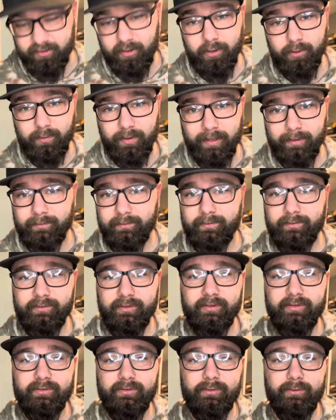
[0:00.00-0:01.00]
go around
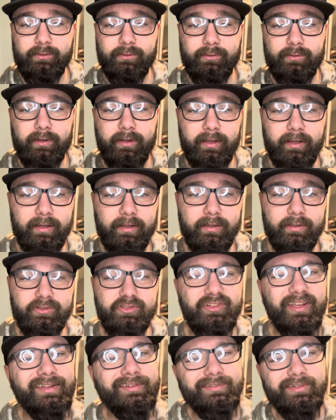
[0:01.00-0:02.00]
just to
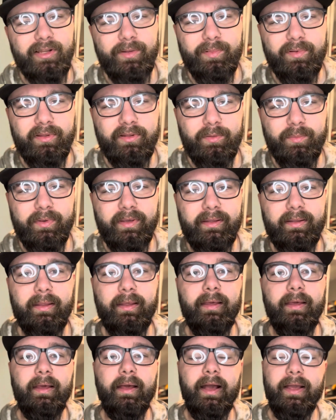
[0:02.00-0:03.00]
change it up a little bit.
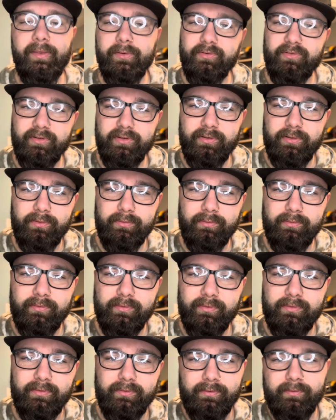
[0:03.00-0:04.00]
I usually
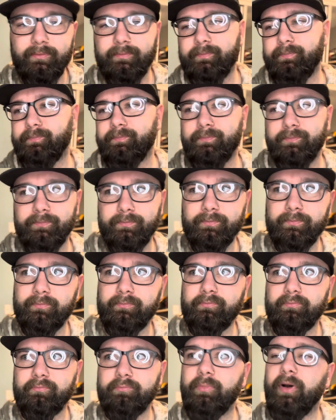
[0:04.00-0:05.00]
use
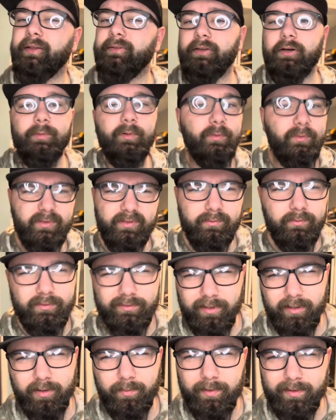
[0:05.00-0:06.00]
Bondo, but we'll
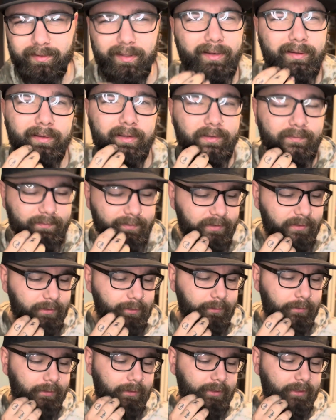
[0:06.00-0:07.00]
talk about that in a later video.